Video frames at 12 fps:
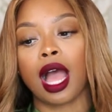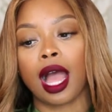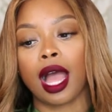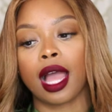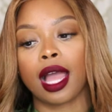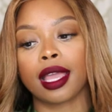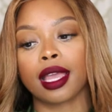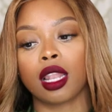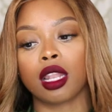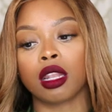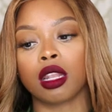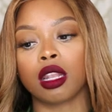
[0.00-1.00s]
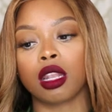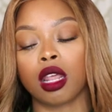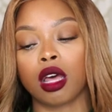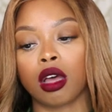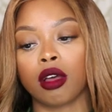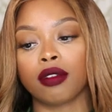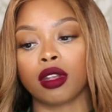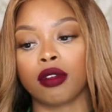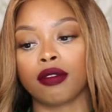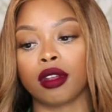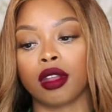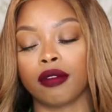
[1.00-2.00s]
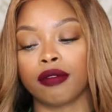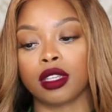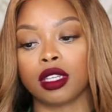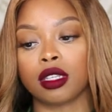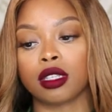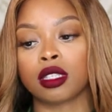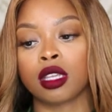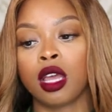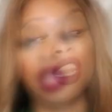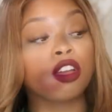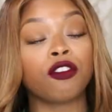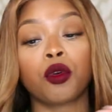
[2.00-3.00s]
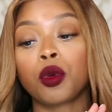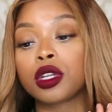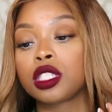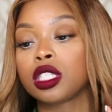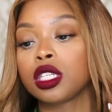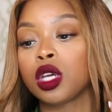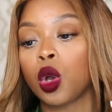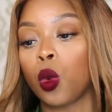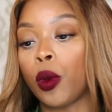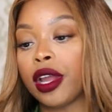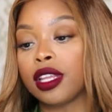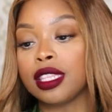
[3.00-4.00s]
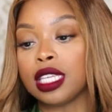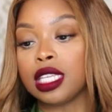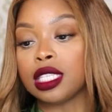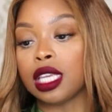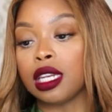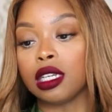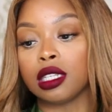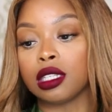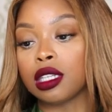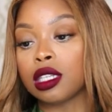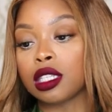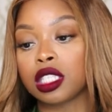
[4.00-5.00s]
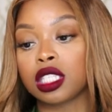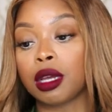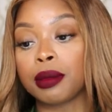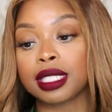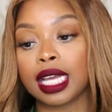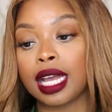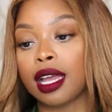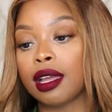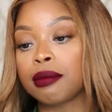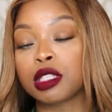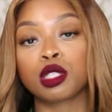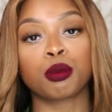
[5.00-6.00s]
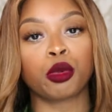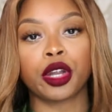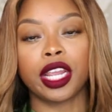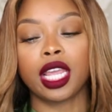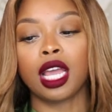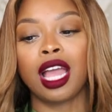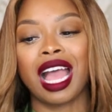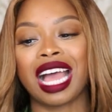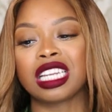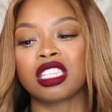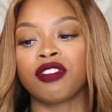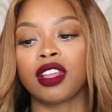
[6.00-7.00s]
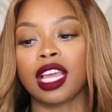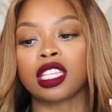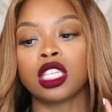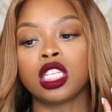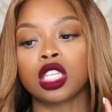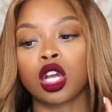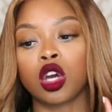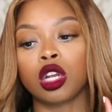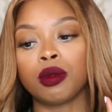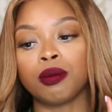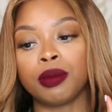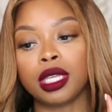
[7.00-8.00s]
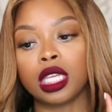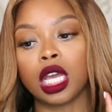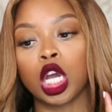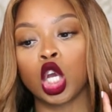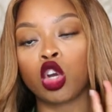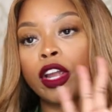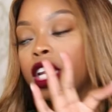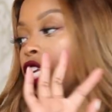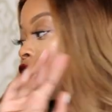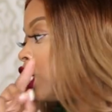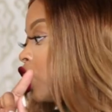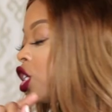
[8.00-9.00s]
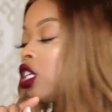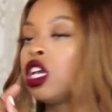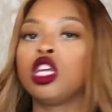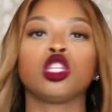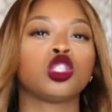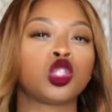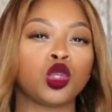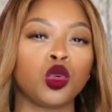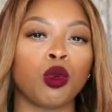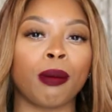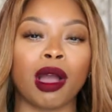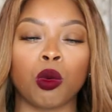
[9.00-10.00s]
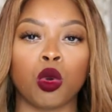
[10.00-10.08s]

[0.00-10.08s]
I love, love, love these. I look forward to wearing these in a summertime, spring. I just feel like these are going to be a great addition to my